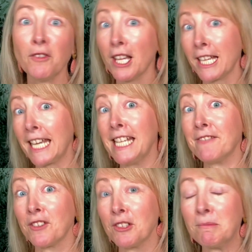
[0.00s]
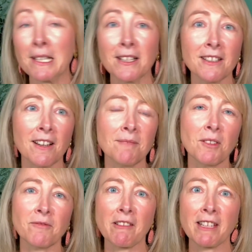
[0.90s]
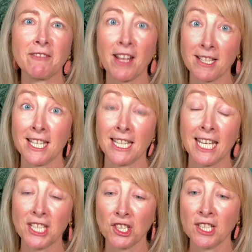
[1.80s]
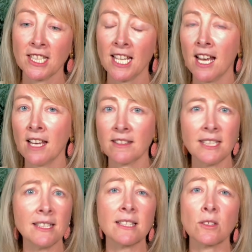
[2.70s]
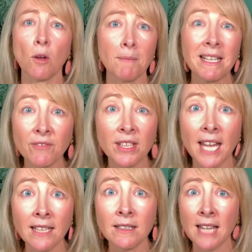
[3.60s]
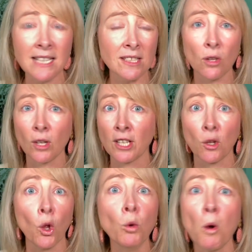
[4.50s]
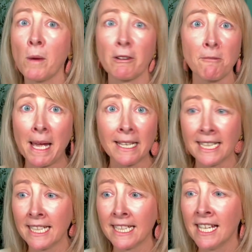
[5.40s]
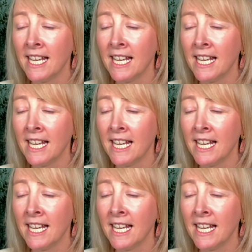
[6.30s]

I like eating food, but I'm not very fancy in the kitchen. This is not meant for that. That's not at all what we're about here.